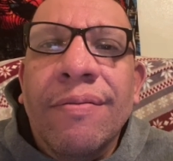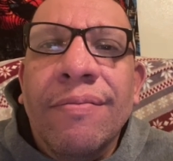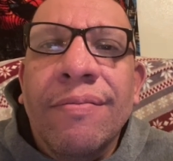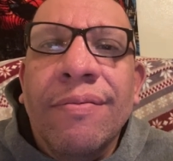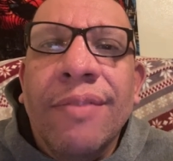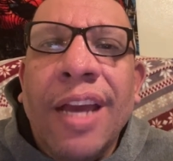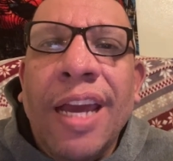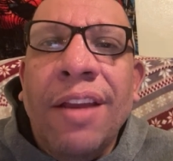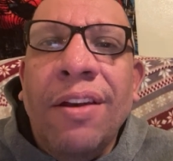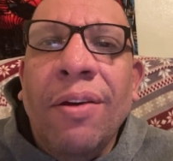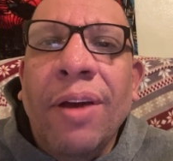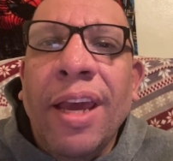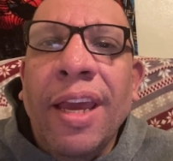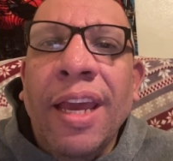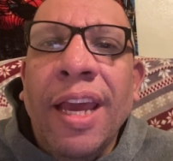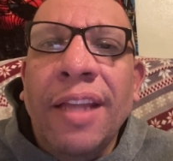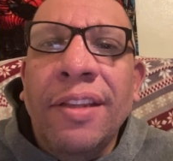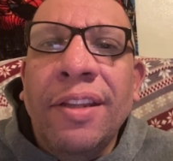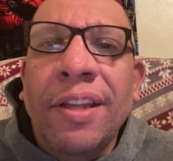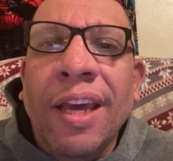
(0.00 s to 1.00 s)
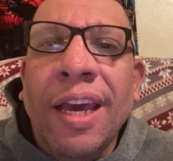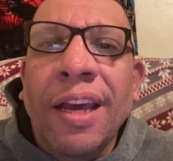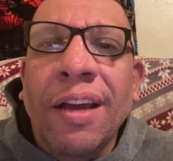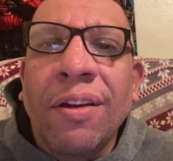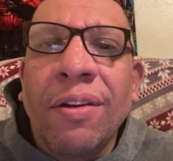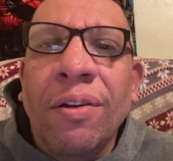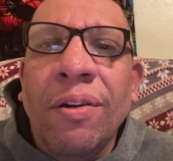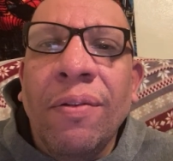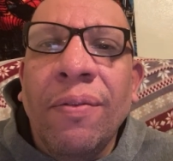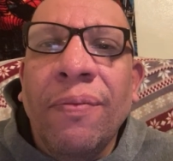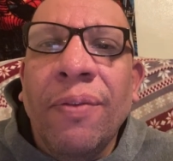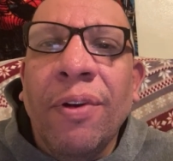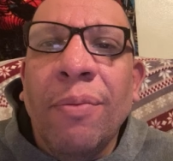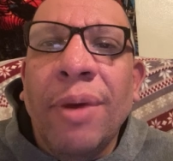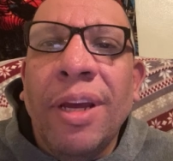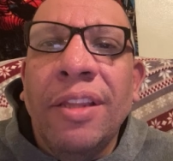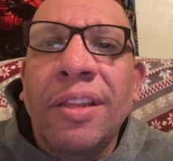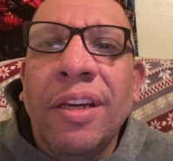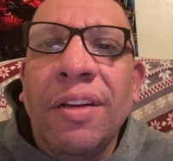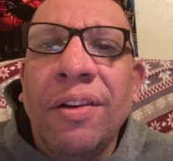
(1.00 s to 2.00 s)
I know I had taco for
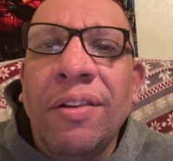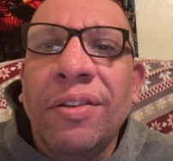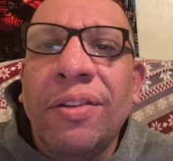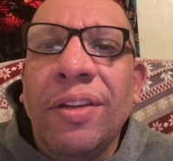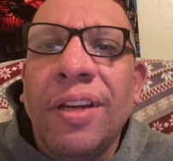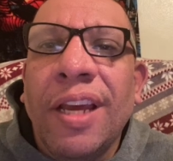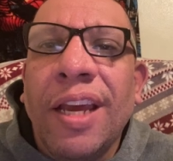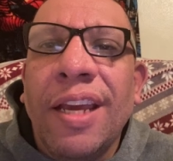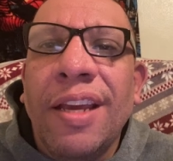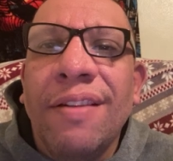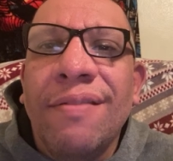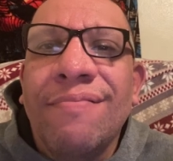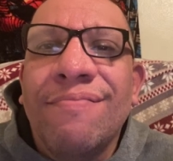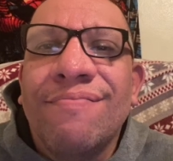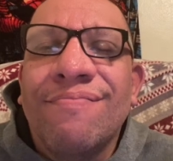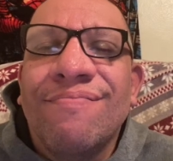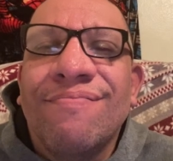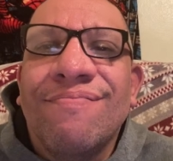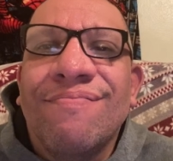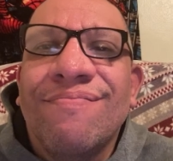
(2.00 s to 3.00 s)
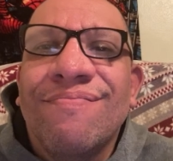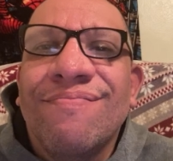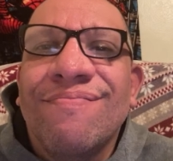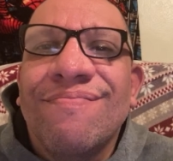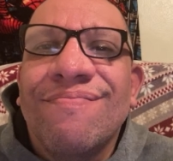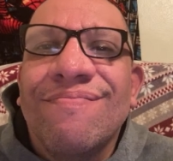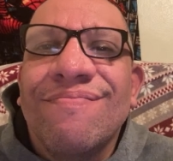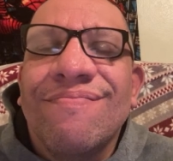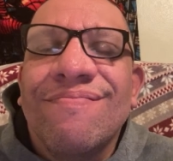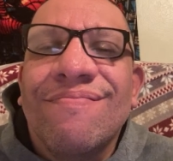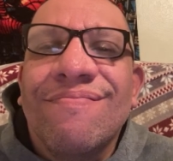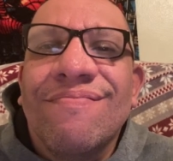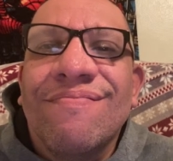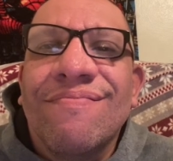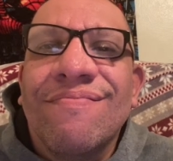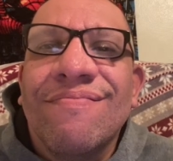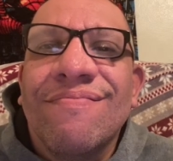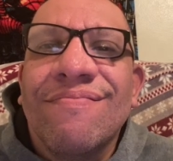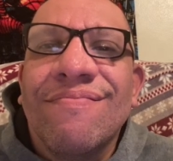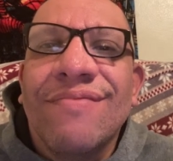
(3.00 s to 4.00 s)
my dinner tonight.
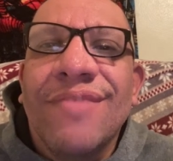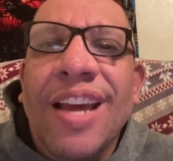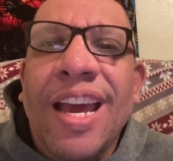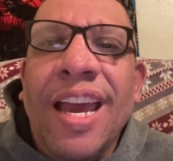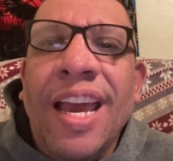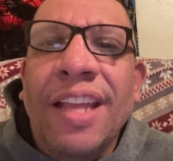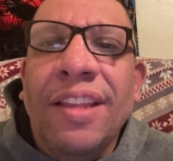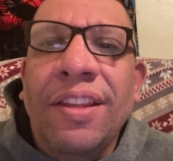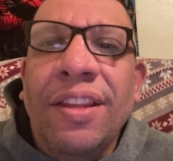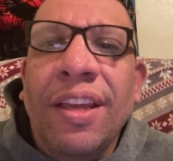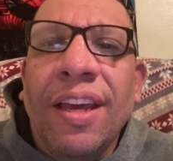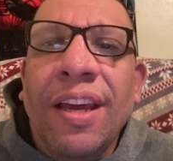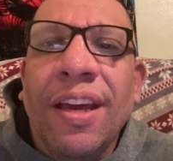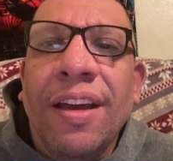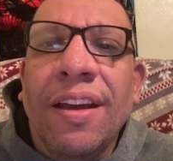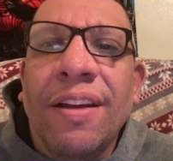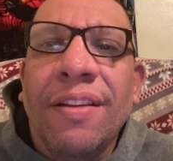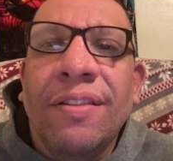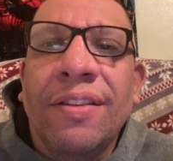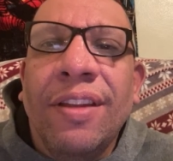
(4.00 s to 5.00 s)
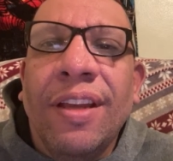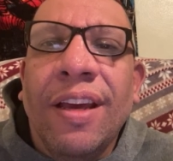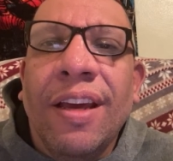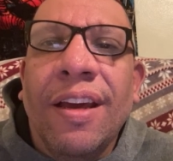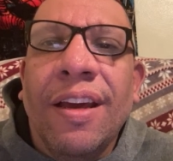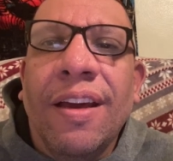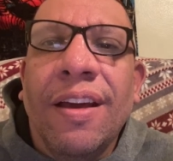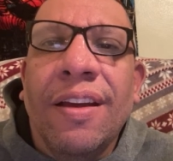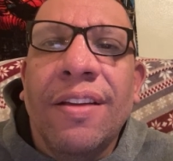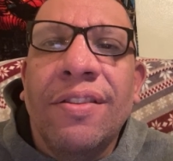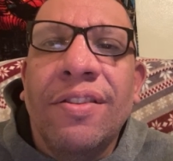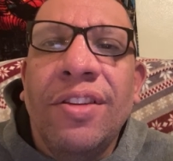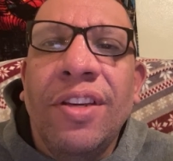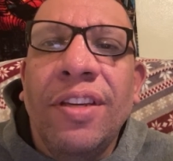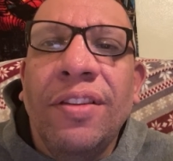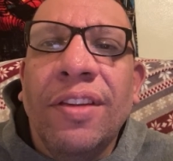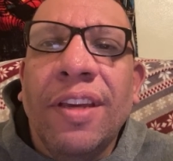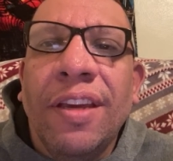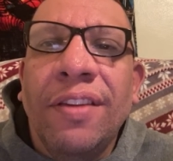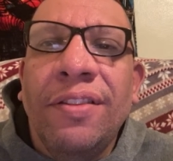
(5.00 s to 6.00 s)
I had the
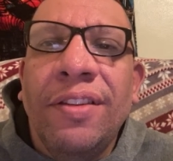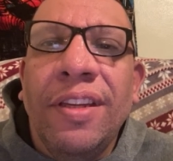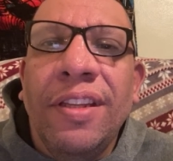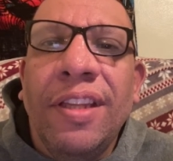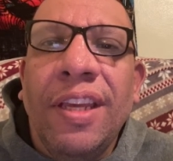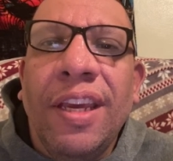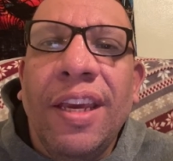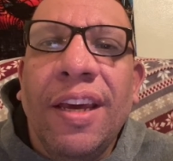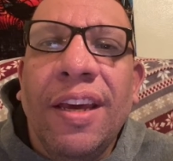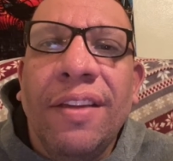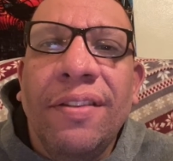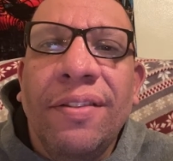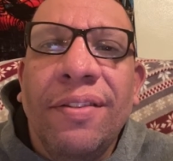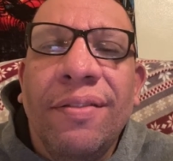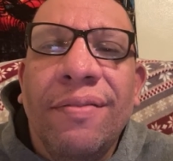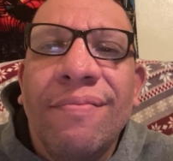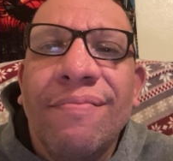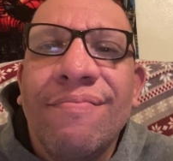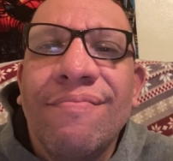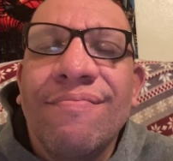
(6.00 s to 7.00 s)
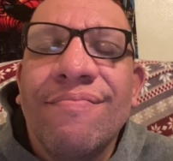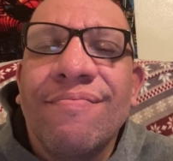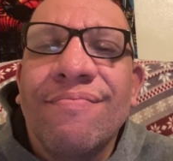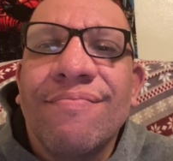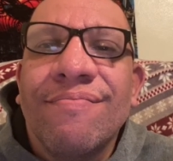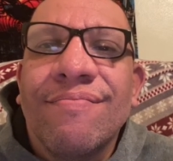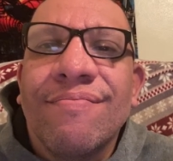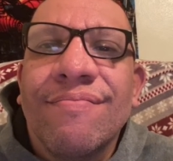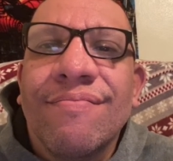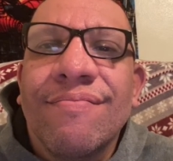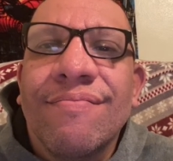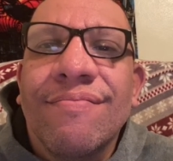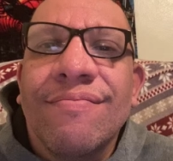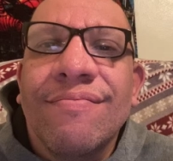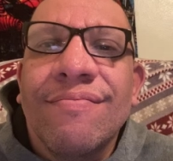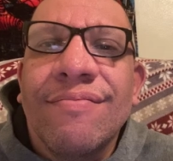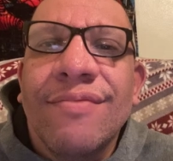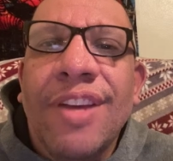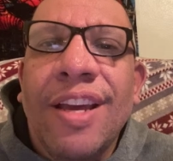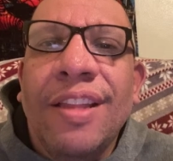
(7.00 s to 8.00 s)
cheese quesadillas,
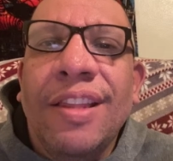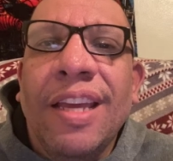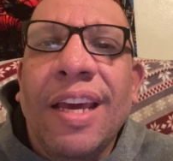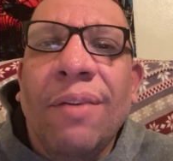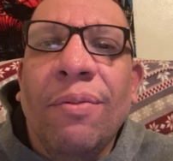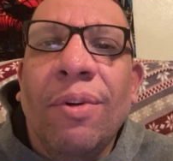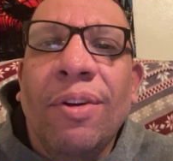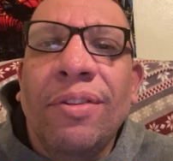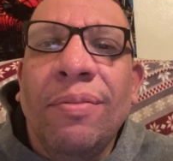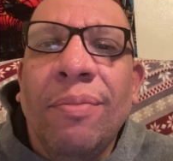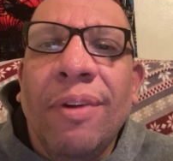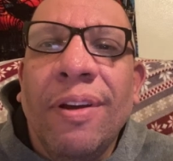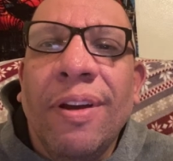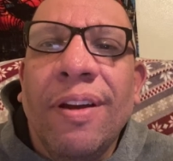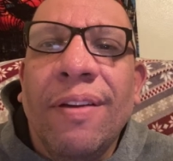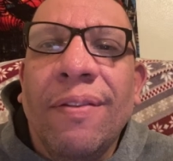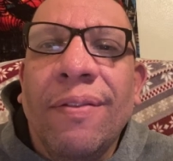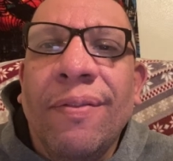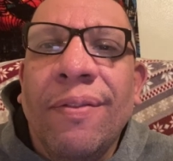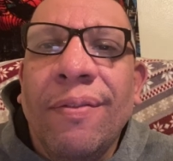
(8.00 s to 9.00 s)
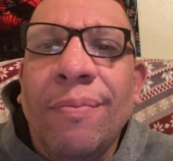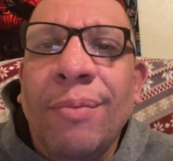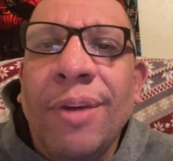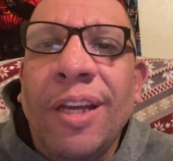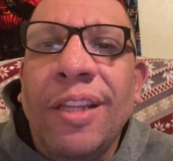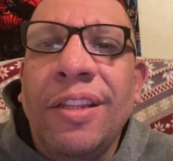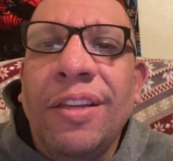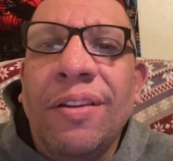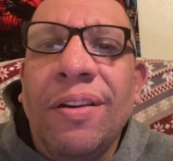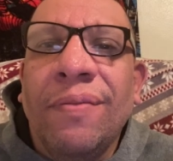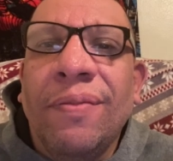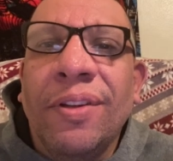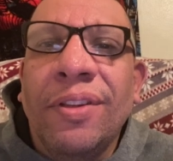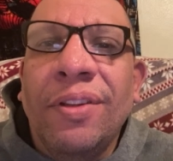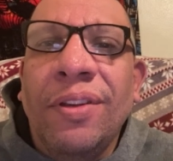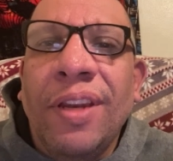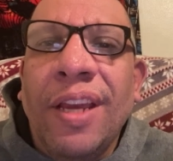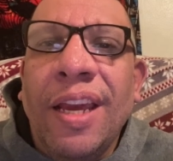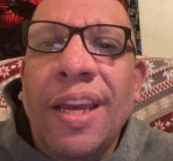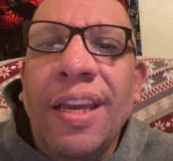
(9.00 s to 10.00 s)
and that was my dinner for
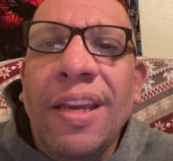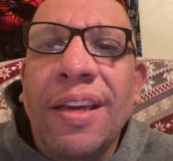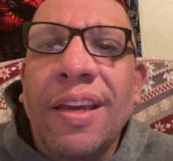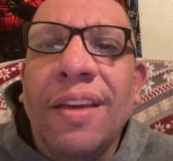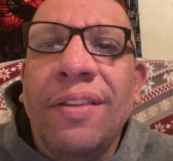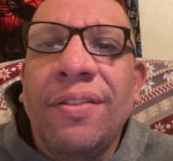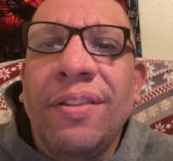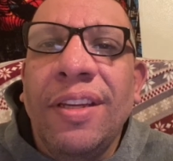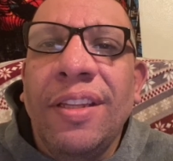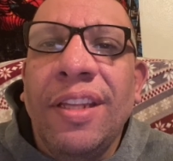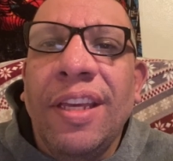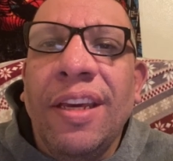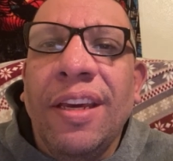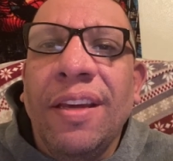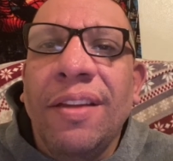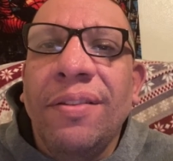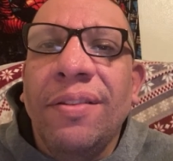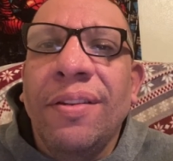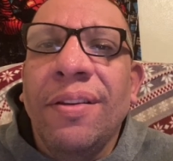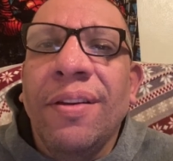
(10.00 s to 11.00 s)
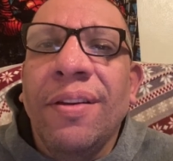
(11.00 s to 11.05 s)
tonight, quesadillas.